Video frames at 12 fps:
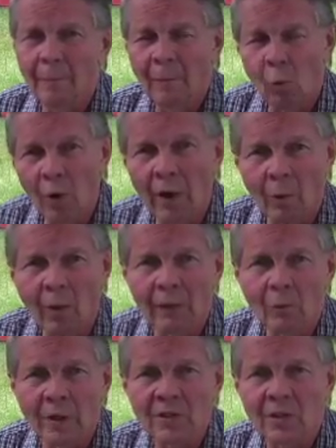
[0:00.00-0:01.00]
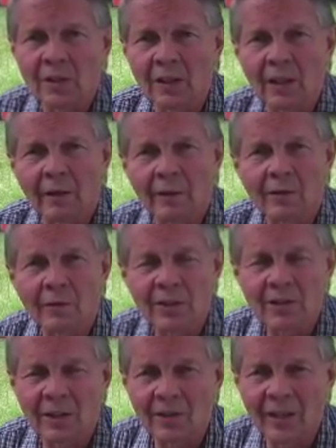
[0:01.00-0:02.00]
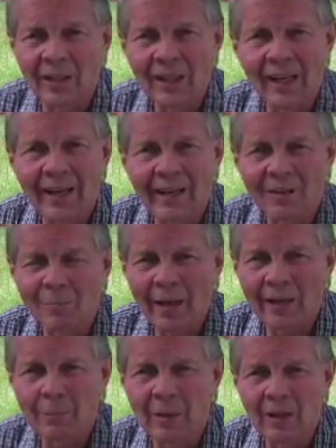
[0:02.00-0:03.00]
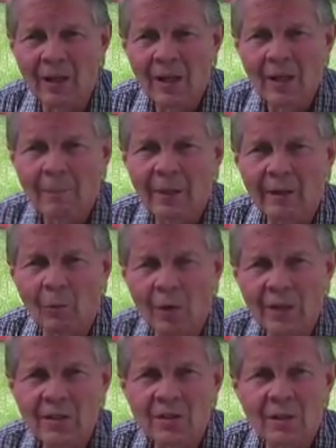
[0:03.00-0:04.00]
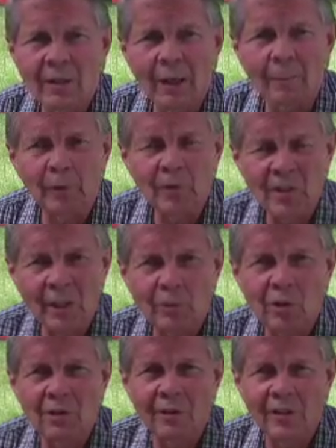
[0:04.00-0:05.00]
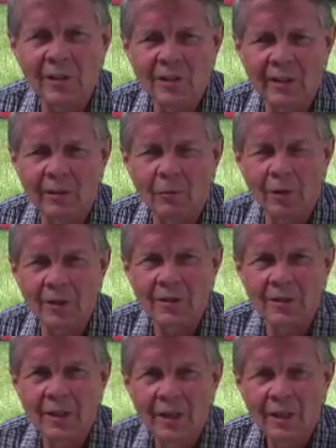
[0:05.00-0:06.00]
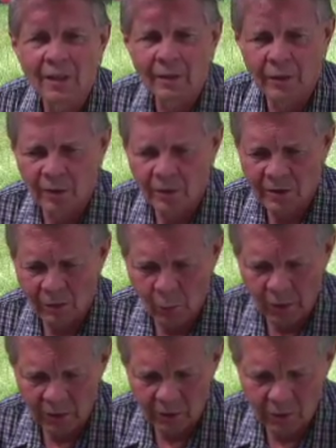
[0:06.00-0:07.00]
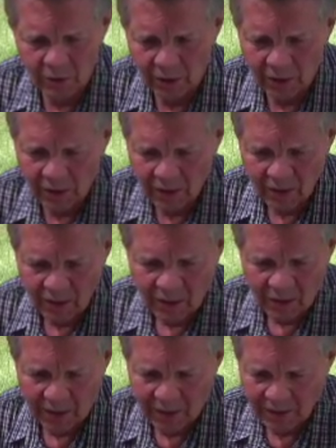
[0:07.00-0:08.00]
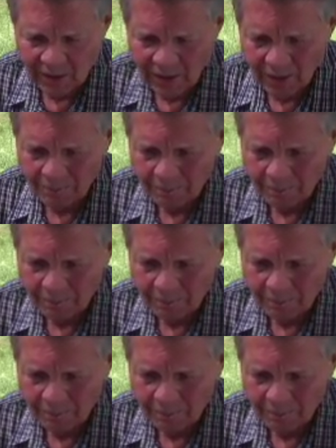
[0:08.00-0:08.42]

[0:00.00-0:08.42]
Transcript: what was the characteristic that he had in mind, but it was a perception of his that it was, you know, somewhat unique. And